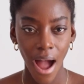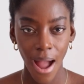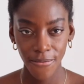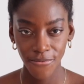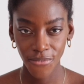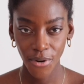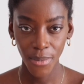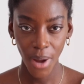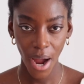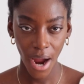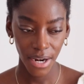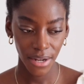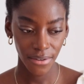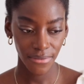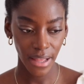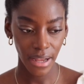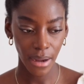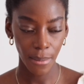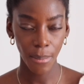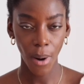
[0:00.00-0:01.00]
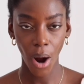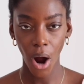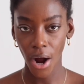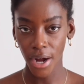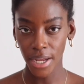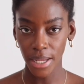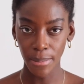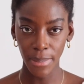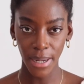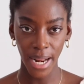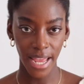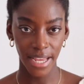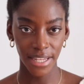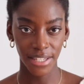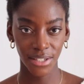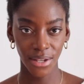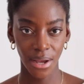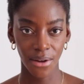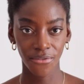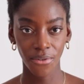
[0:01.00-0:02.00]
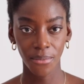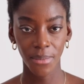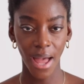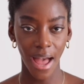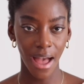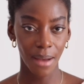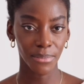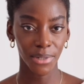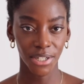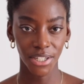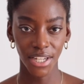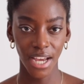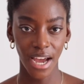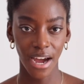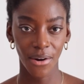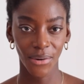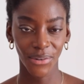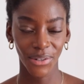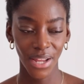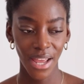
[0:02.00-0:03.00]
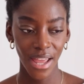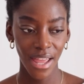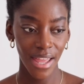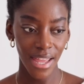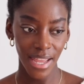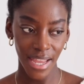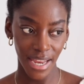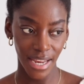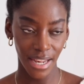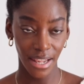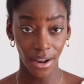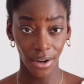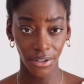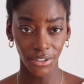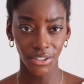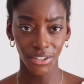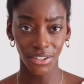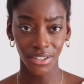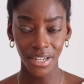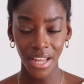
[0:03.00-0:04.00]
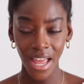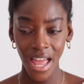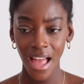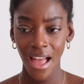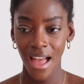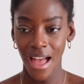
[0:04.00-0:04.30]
I'm from kind of like a party place. So I'm from Camden Town in London.